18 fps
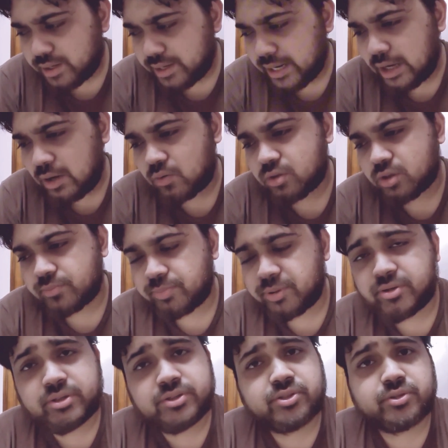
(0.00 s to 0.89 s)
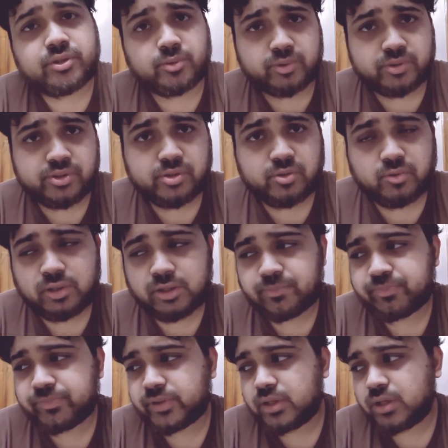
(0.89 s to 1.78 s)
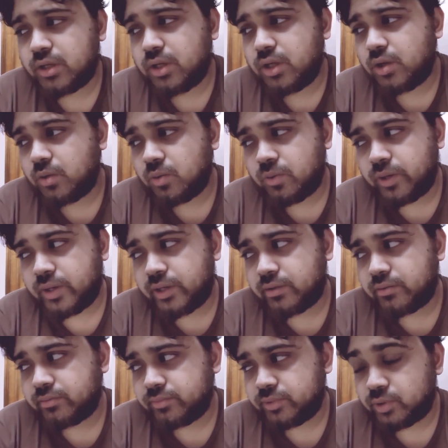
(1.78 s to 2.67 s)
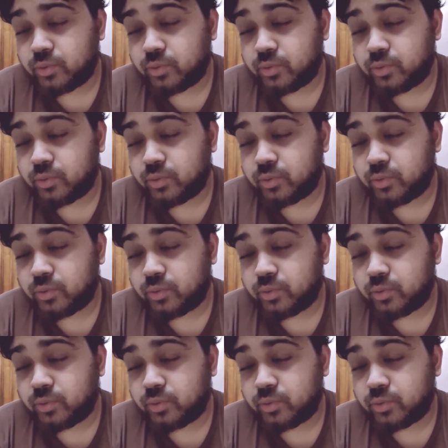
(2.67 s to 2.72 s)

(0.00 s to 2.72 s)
Now comparing to the original one, well,